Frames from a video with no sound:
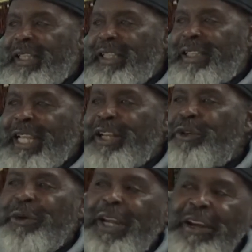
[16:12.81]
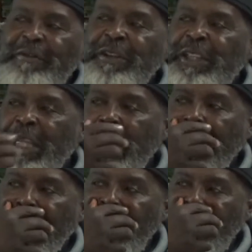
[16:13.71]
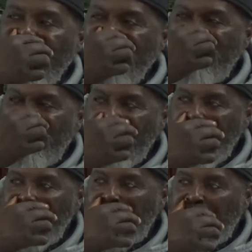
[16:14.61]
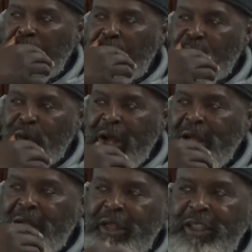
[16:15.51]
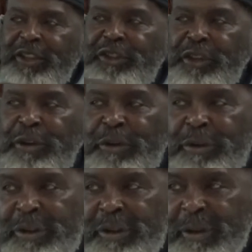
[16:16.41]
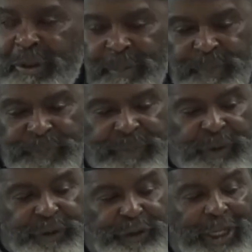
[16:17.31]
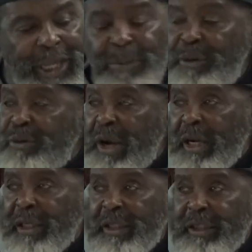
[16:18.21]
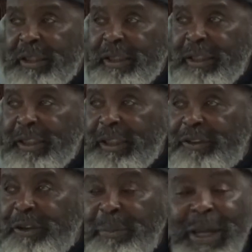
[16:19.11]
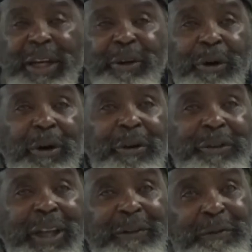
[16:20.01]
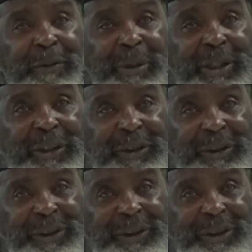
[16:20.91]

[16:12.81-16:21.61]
They do everything. They don't leave no rock unturned. Slimy rock that somebody crawls out from under.